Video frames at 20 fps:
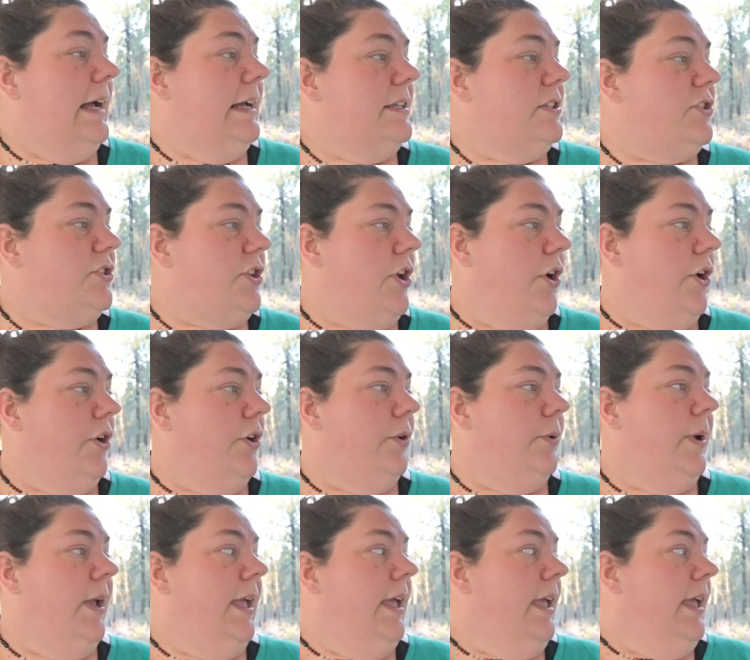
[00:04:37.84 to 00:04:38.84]

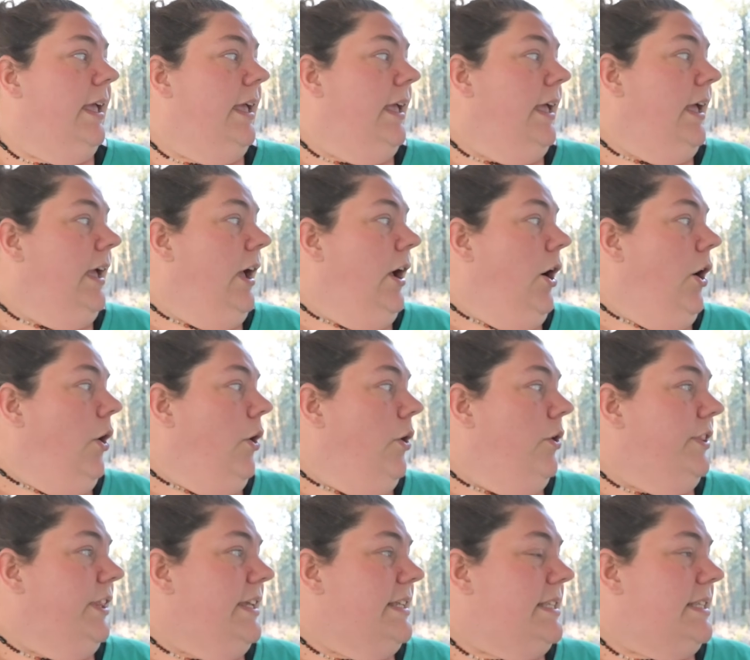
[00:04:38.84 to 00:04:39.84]
So
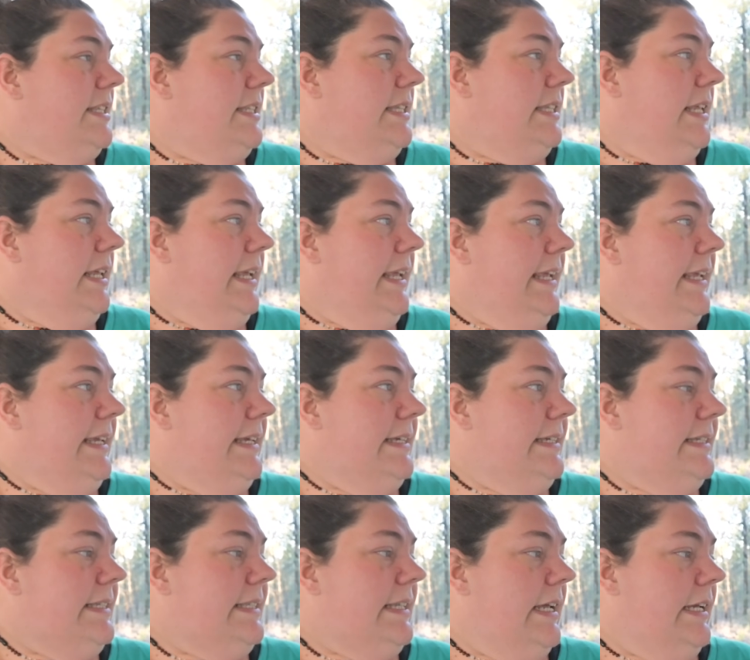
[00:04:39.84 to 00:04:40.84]
all this
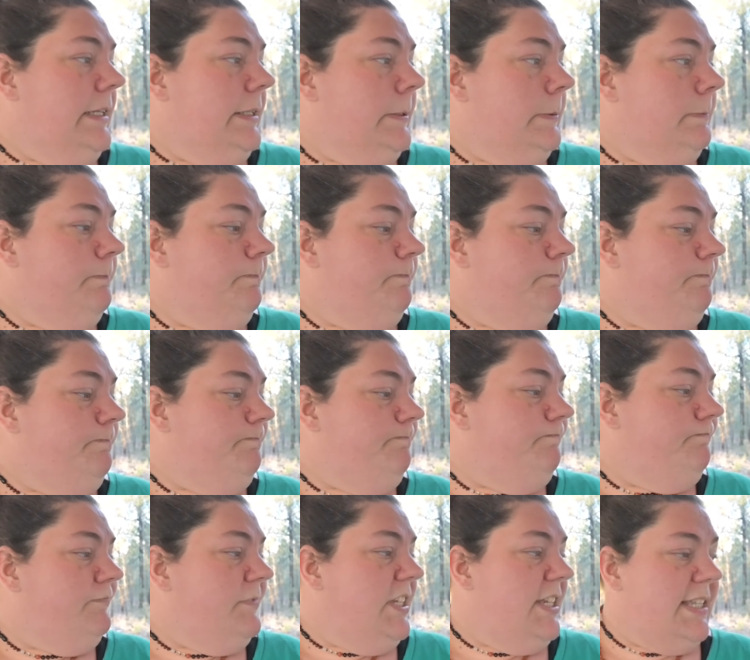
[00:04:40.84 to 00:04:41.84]
is
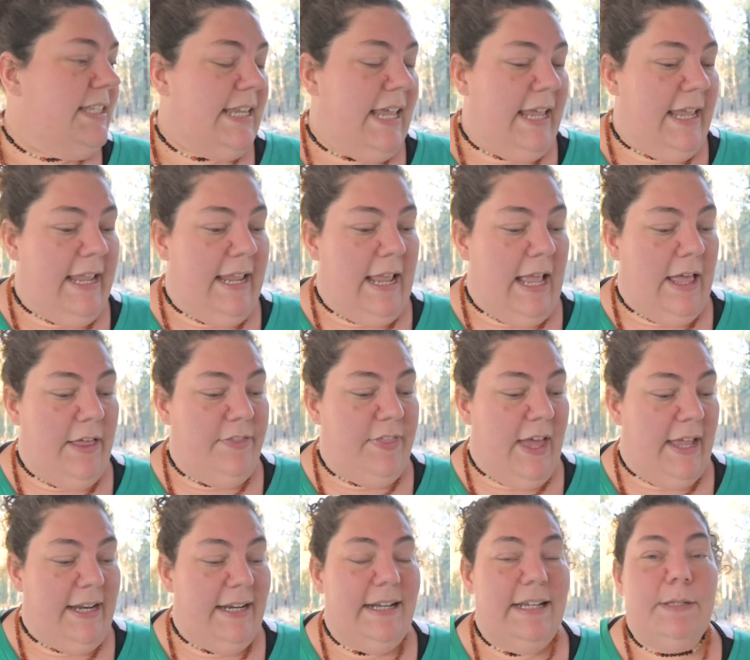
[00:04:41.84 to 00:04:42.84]
to say
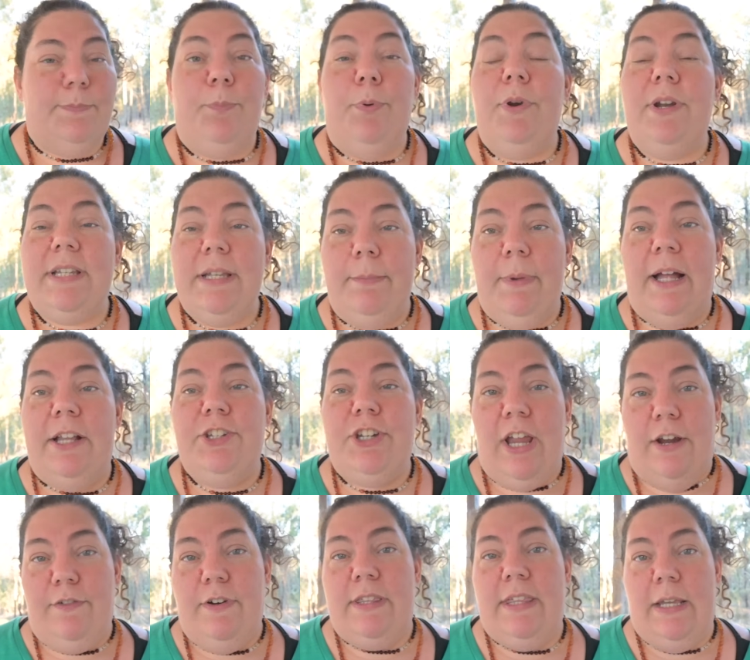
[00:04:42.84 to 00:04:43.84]
that it is pretty much
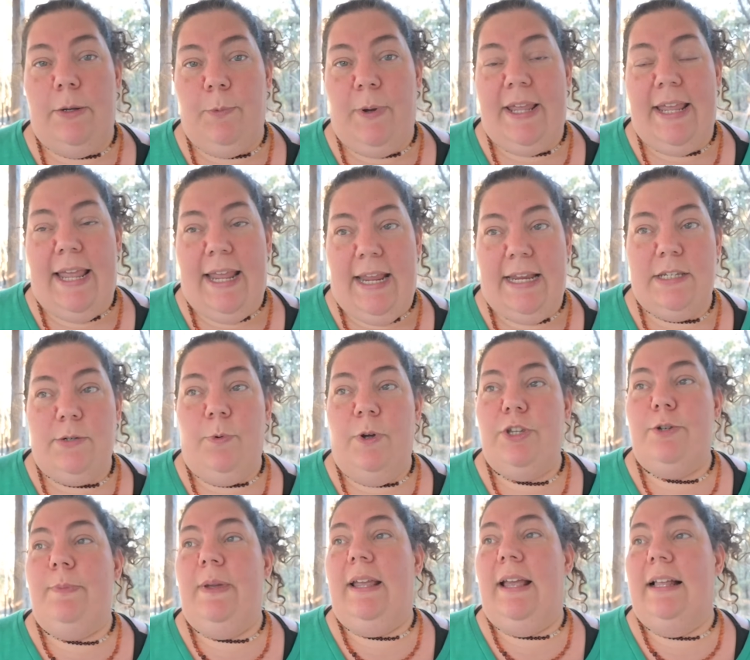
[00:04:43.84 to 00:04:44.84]
everything we eat,
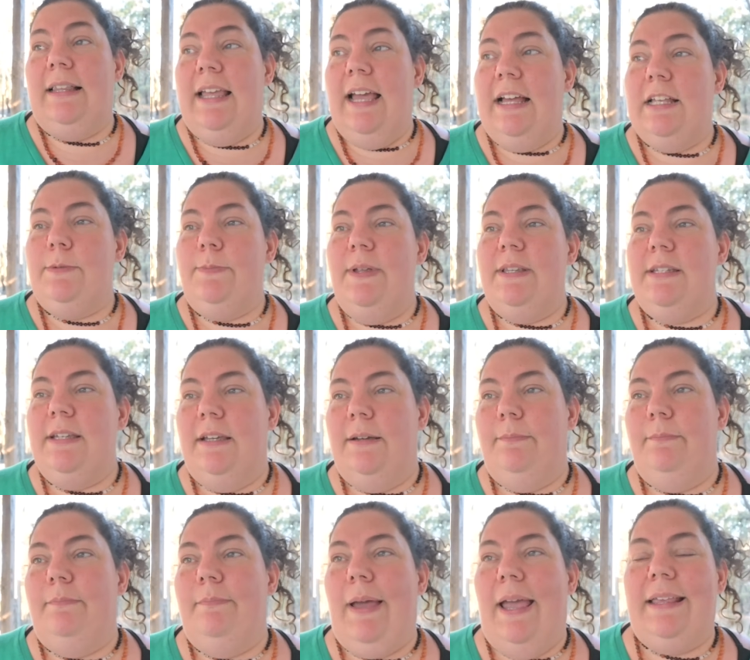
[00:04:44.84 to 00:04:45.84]
which allows me
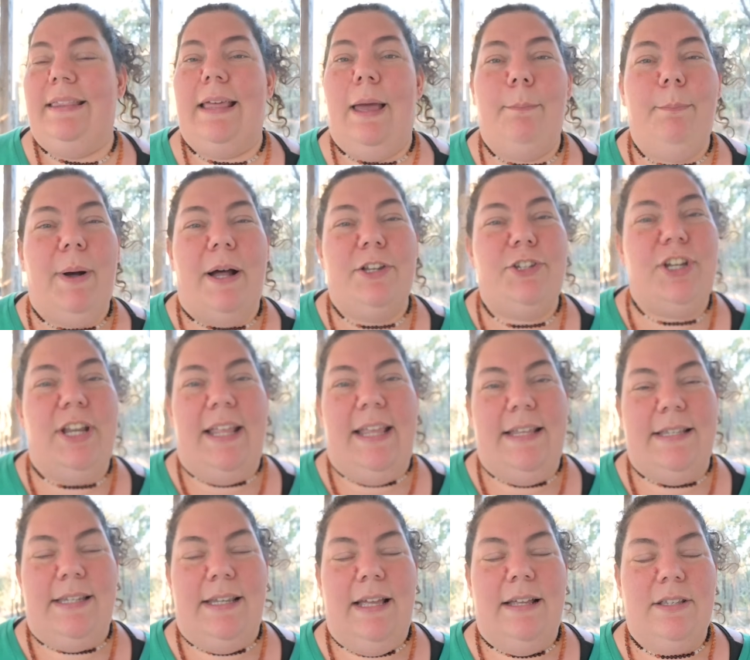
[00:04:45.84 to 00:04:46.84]
to make that budget
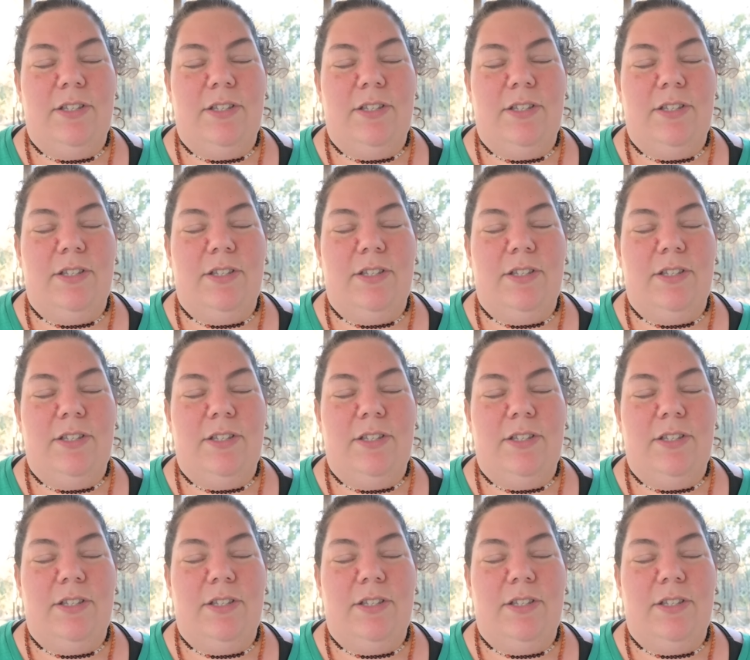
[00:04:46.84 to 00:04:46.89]
easier.